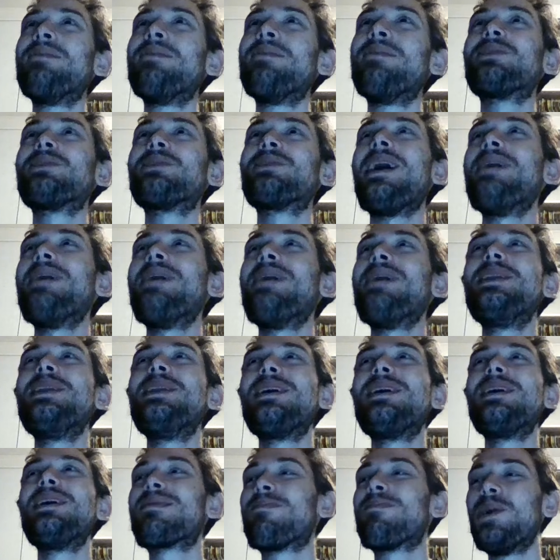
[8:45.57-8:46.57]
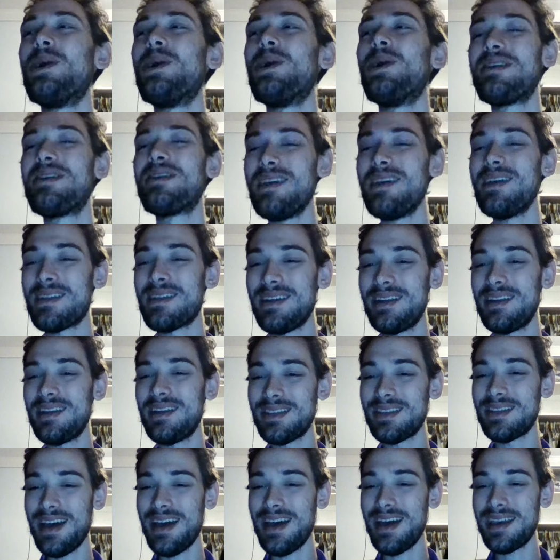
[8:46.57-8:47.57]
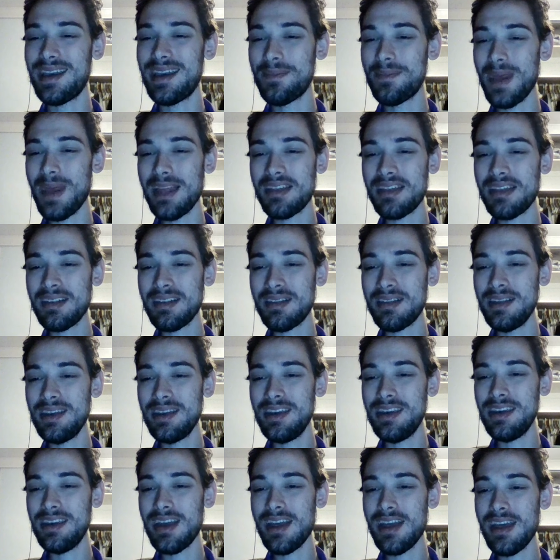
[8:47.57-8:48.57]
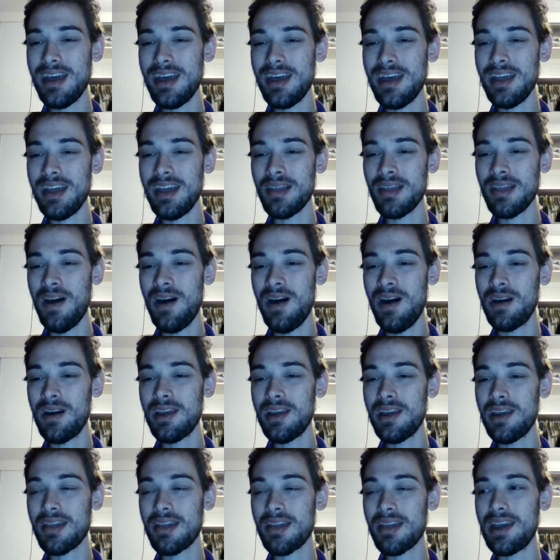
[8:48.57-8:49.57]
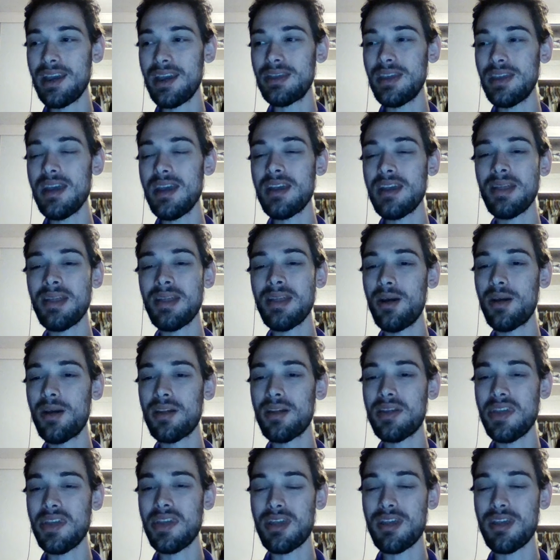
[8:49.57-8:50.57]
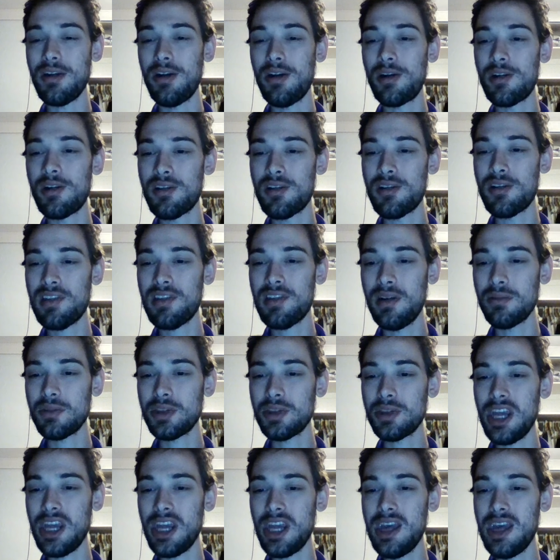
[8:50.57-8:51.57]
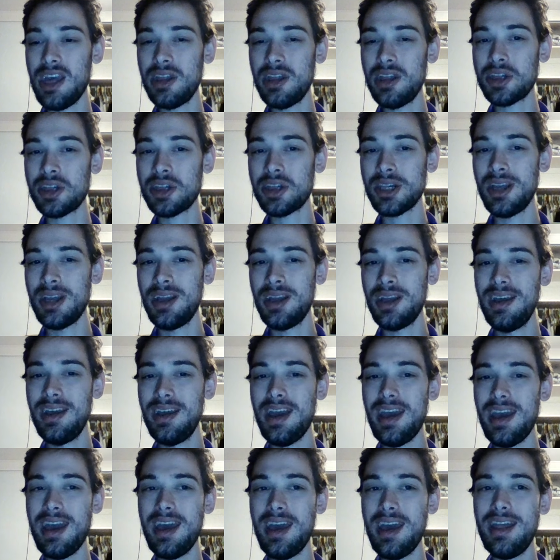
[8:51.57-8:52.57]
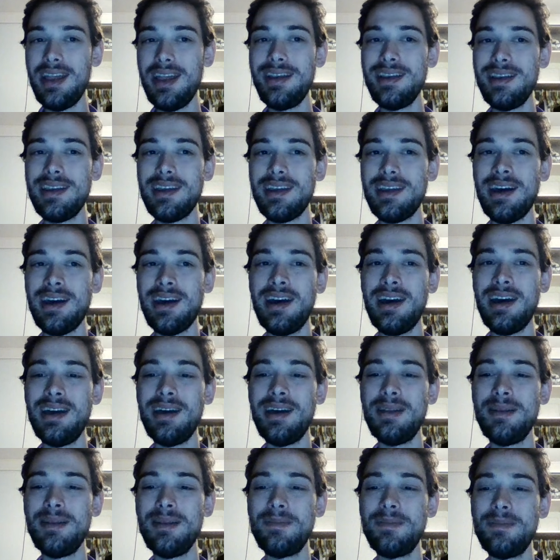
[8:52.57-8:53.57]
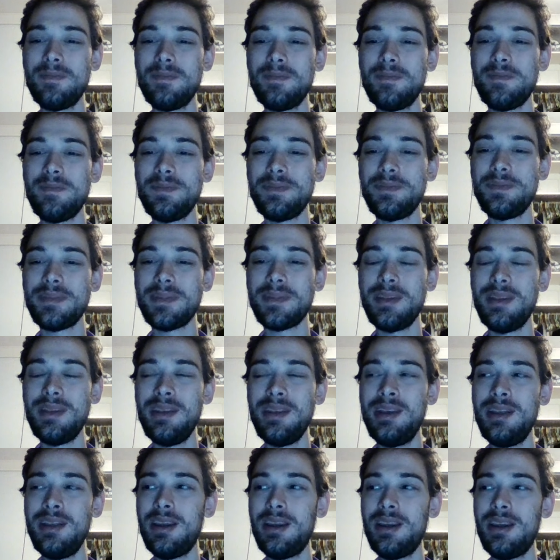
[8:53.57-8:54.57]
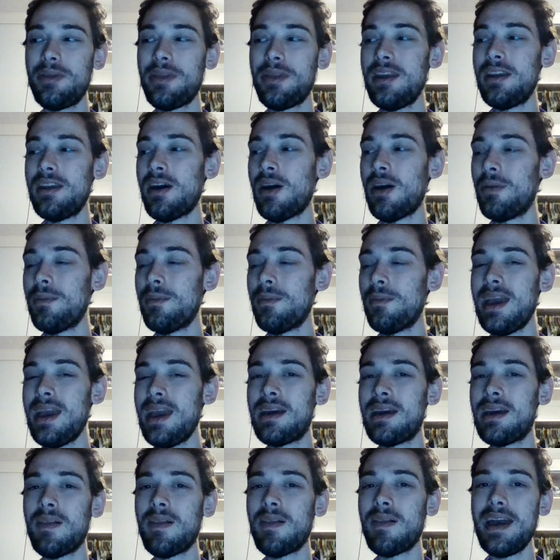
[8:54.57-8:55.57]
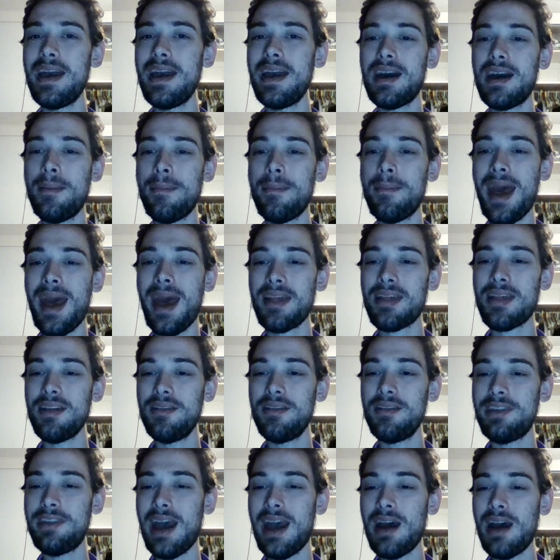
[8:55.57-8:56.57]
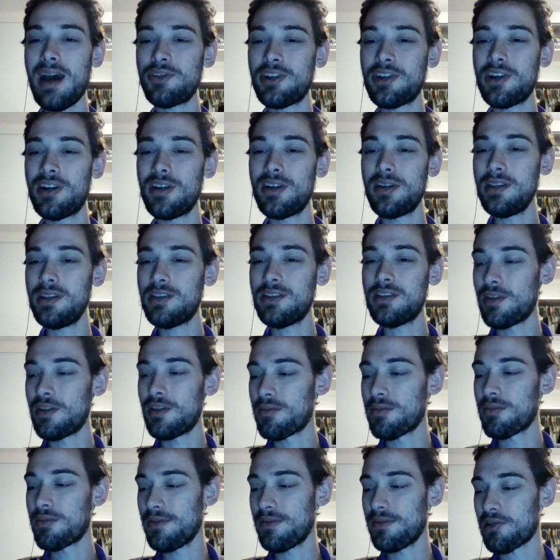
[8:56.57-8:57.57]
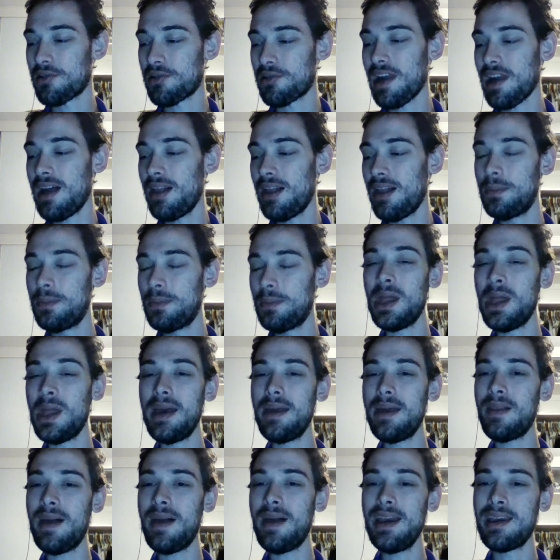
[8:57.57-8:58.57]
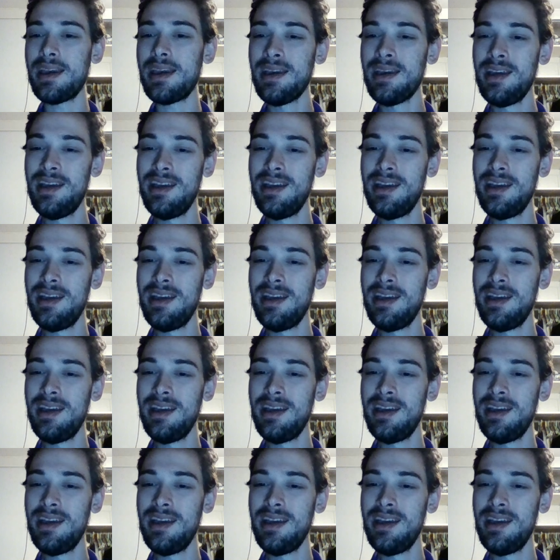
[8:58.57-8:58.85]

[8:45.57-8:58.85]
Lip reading: sure. I mean, it's preseason. Like basically, as long as the starters don't change, and they don't make like a massive downturn in terms of their style of play. Like,